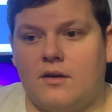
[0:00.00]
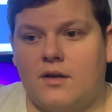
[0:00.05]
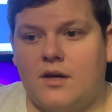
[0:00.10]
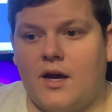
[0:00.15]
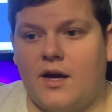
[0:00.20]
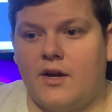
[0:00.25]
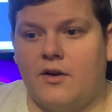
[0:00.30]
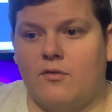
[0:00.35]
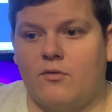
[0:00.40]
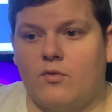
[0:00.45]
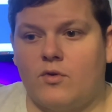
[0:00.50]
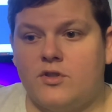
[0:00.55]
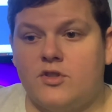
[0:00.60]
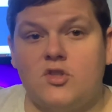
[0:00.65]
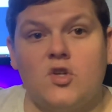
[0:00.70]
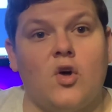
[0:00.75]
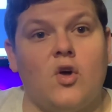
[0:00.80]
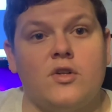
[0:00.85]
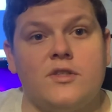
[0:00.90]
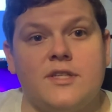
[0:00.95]
kind of
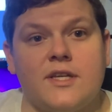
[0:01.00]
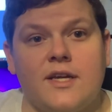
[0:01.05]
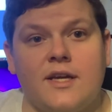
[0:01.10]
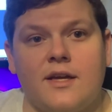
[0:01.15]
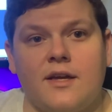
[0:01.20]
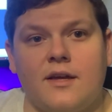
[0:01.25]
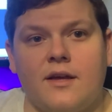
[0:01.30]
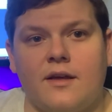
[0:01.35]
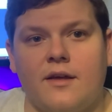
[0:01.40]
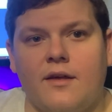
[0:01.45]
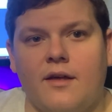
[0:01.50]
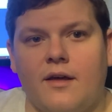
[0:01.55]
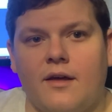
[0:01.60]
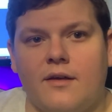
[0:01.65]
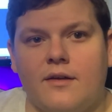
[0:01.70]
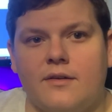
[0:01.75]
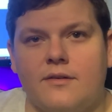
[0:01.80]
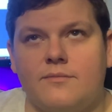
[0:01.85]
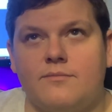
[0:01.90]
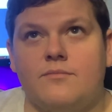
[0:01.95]
resulting
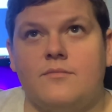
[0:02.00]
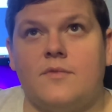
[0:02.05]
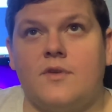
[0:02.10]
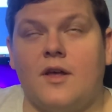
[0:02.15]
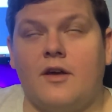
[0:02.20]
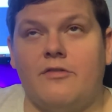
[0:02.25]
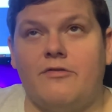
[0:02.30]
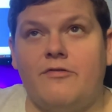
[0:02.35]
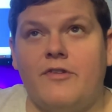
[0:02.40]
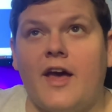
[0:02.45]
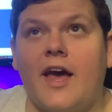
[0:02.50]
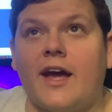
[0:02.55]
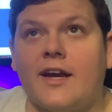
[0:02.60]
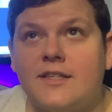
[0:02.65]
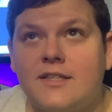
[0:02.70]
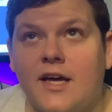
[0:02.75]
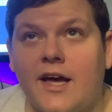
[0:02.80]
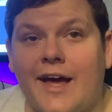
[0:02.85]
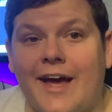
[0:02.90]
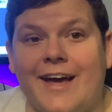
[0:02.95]

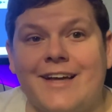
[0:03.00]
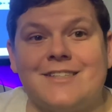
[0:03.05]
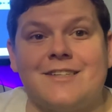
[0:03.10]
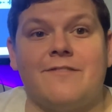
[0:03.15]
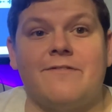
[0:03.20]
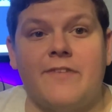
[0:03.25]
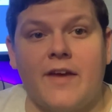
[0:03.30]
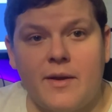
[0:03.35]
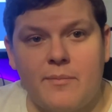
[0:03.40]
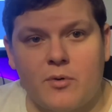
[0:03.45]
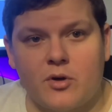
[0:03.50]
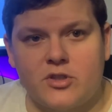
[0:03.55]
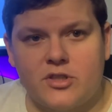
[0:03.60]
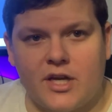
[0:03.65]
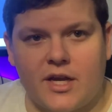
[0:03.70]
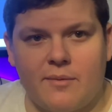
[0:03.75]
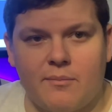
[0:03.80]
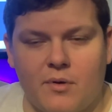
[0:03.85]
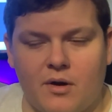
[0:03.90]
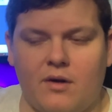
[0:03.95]
effect as a vapor
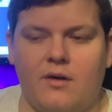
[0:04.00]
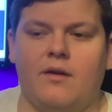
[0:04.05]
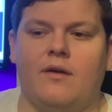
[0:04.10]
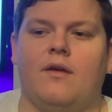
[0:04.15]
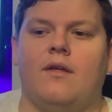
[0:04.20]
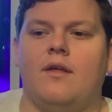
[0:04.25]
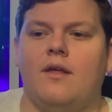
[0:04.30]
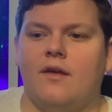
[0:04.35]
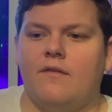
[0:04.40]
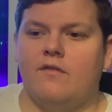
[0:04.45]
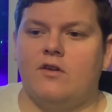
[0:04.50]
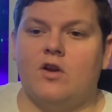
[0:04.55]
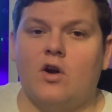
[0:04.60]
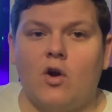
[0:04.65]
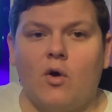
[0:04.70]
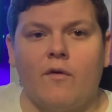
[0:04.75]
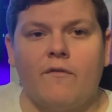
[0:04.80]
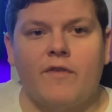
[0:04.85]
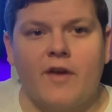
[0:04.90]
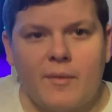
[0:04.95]
chamber. If you don't
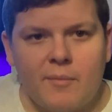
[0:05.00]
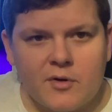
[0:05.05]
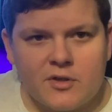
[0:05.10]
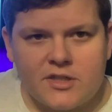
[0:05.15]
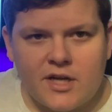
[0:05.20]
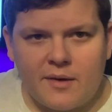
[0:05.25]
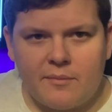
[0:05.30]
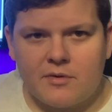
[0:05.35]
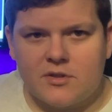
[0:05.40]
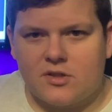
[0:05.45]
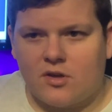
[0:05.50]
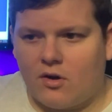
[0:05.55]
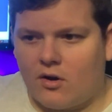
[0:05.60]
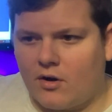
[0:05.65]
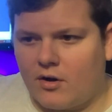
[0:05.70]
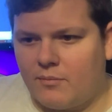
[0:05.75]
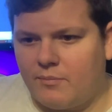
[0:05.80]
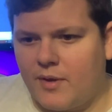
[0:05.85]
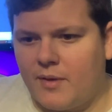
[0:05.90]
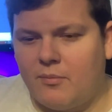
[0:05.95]
know what vapor chambers
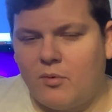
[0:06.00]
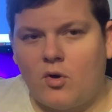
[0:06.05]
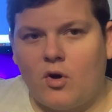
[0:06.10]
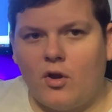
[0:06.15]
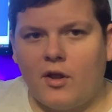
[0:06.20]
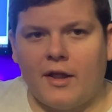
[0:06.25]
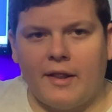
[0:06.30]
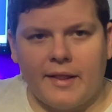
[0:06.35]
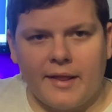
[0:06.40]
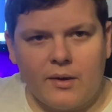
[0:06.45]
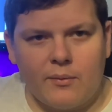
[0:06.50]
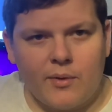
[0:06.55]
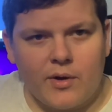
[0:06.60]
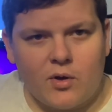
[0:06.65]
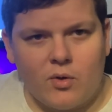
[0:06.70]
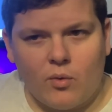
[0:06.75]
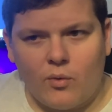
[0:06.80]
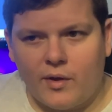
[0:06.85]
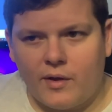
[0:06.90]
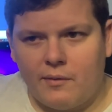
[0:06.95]
are, people call it liquid
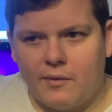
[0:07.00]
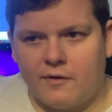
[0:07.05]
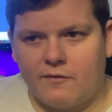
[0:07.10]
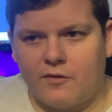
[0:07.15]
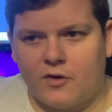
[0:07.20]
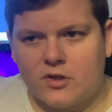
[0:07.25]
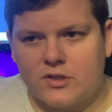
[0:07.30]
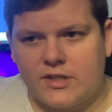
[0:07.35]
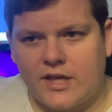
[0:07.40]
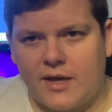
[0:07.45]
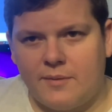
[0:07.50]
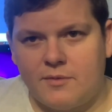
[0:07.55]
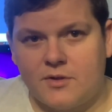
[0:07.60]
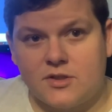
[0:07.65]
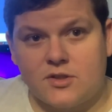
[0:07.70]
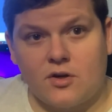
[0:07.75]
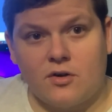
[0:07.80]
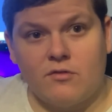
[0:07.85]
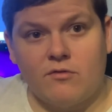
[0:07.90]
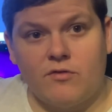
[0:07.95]
cooling when it first came to
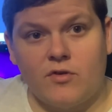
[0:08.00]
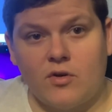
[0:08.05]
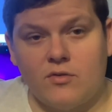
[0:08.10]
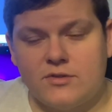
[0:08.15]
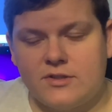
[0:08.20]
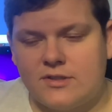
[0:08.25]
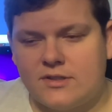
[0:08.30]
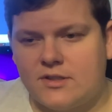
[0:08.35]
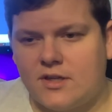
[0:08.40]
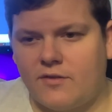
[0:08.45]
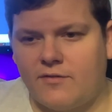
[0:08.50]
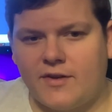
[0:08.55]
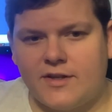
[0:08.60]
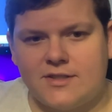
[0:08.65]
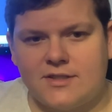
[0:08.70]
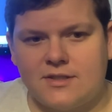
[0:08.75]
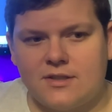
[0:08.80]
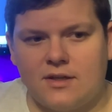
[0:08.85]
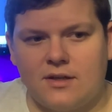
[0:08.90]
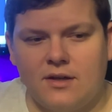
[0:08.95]
certain phones and stuff.
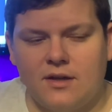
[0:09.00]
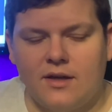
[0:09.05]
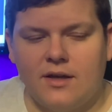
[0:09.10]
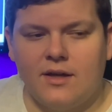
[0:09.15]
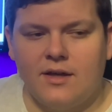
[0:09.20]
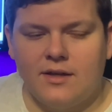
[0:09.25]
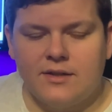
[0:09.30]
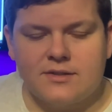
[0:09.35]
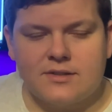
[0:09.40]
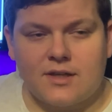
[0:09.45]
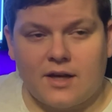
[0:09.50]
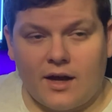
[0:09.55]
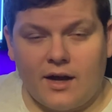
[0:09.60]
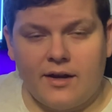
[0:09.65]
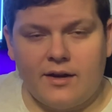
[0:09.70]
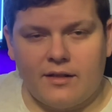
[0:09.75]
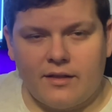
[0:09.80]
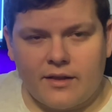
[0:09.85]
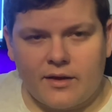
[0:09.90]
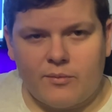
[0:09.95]
It's
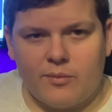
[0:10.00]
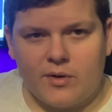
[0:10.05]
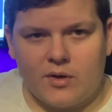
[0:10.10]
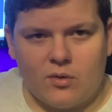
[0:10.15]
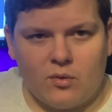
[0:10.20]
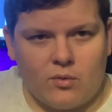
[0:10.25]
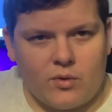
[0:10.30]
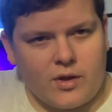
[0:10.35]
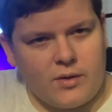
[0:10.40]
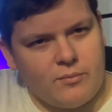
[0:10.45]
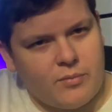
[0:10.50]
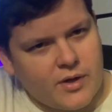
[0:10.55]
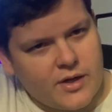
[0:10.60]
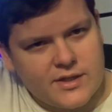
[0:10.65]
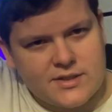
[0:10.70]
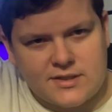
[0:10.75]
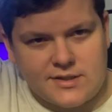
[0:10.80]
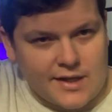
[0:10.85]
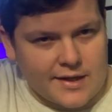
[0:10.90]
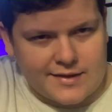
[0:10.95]
kind of liquid cooling, but
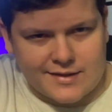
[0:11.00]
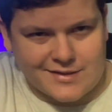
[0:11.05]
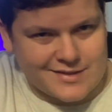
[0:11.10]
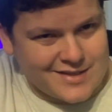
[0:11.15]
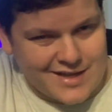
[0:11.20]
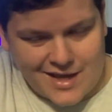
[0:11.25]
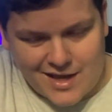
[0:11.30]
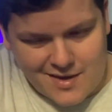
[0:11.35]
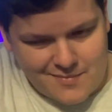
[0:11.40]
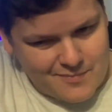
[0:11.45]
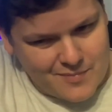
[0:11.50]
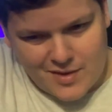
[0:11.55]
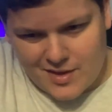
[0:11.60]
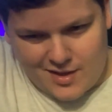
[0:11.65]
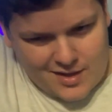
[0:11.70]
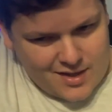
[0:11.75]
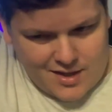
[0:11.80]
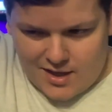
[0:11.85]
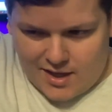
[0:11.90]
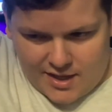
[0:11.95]
it's not the same.
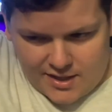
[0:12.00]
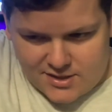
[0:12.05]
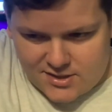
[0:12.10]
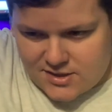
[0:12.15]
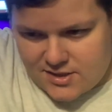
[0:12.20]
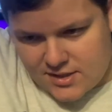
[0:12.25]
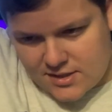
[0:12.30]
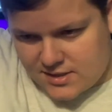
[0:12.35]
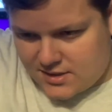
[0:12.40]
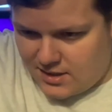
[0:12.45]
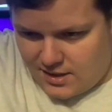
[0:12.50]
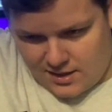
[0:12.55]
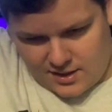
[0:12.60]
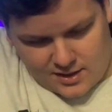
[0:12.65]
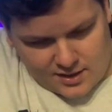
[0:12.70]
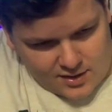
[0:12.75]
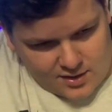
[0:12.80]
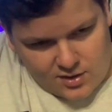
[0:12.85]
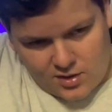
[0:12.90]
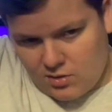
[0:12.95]
It's just
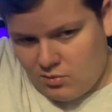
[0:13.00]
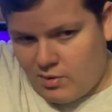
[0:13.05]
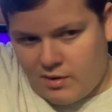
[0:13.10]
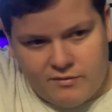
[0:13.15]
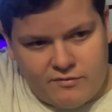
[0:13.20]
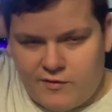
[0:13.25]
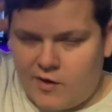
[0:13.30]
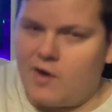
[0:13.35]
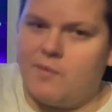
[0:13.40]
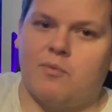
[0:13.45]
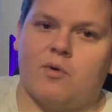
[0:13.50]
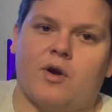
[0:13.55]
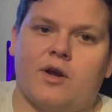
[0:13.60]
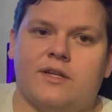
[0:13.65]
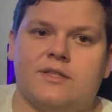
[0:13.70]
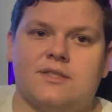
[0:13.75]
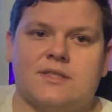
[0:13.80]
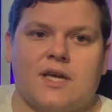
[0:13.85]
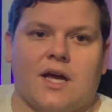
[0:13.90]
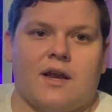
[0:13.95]
you have vapor
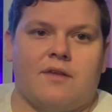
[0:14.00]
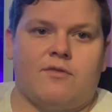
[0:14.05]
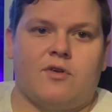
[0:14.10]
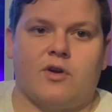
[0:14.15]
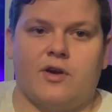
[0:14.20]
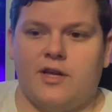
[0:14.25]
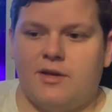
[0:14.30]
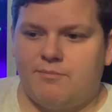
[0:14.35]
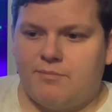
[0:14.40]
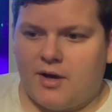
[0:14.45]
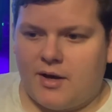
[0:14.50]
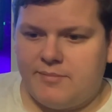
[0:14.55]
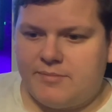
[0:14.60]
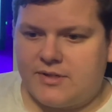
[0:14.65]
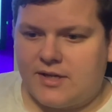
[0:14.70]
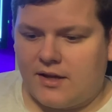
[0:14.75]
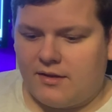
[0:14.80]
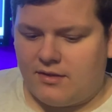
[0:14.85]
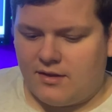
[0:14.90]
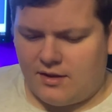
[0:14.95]
inside of your heat
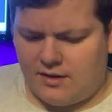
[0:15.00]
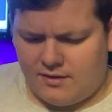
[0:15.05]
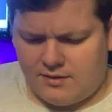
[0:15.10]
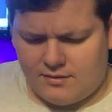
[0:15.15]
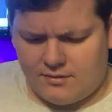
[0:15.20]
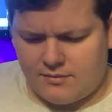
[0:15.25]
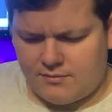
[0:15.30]
pipes, I think,